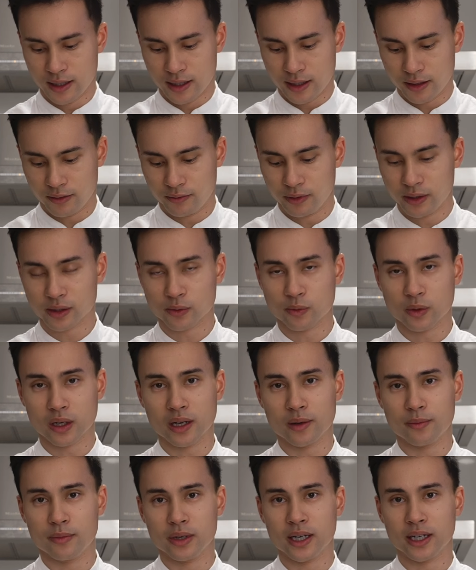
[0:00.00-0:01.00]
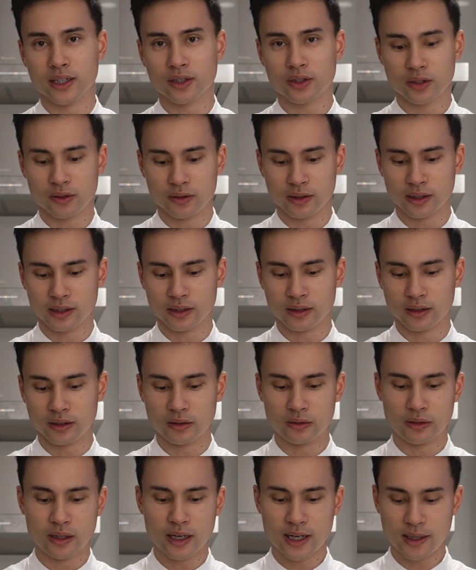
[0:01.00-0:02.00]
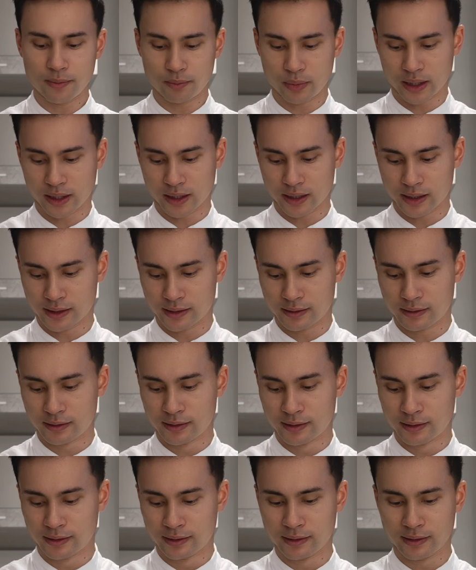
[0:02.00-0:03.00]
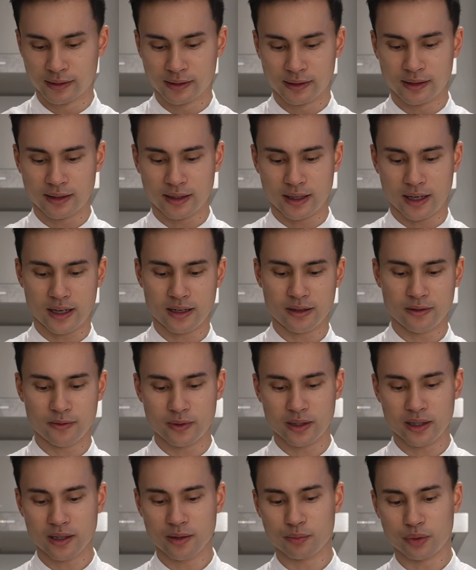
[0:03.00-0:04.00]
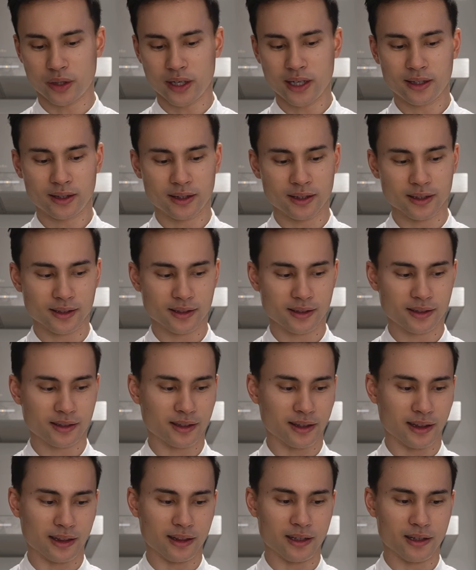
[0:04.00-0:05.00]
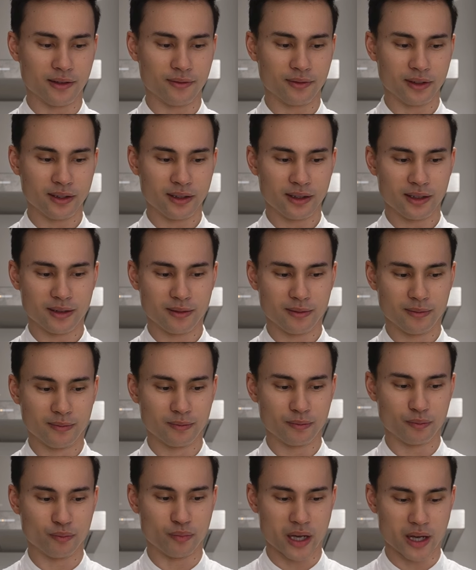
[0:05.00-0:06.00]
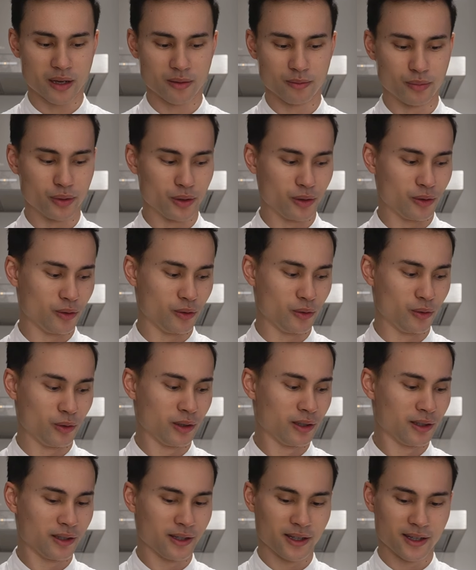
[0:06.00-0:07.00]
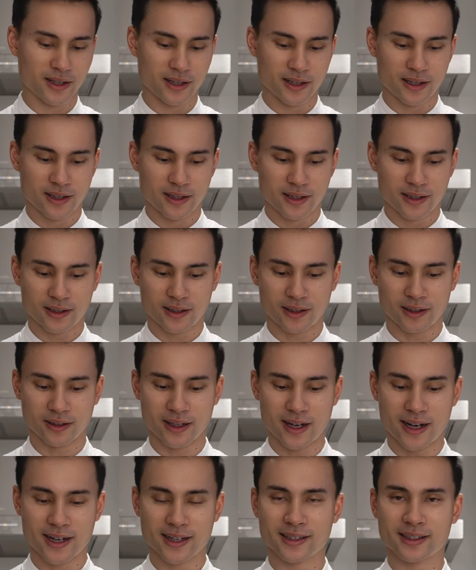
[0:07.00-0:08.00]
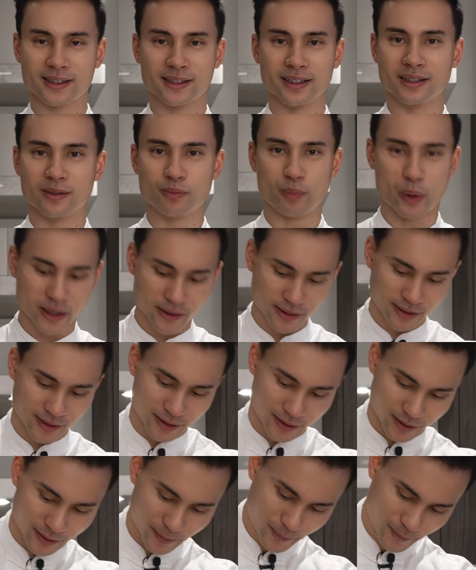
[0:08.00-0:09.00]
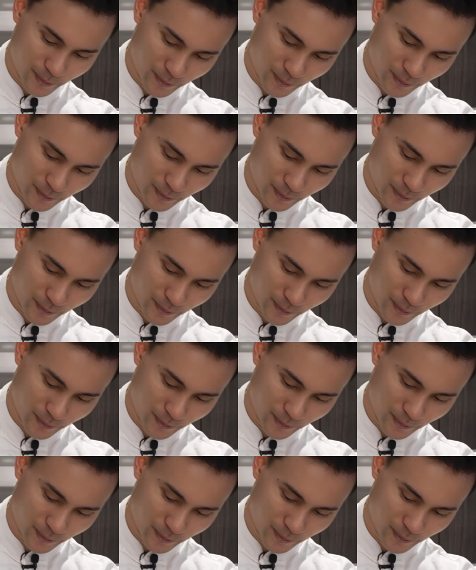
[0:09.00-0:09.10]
The reason why I'm not choosing to do that, because I don't want to break this lovely bamboo glass dispenser.